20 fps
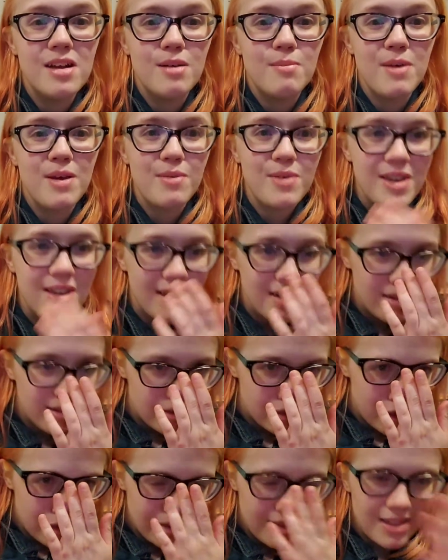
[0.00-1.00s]
On my
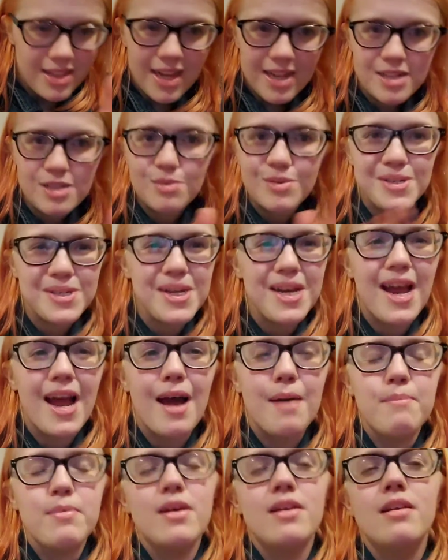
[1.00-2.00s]
weekends, that's what's going to
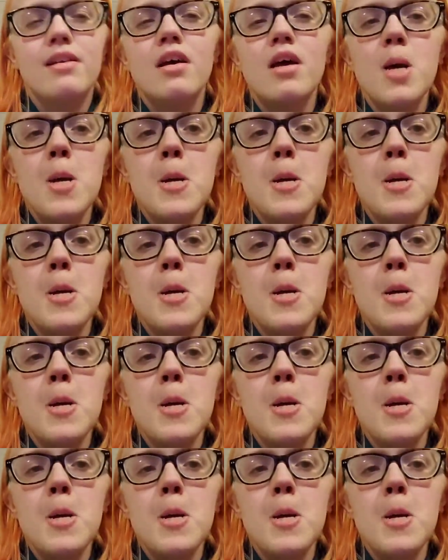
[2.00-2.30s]
happen.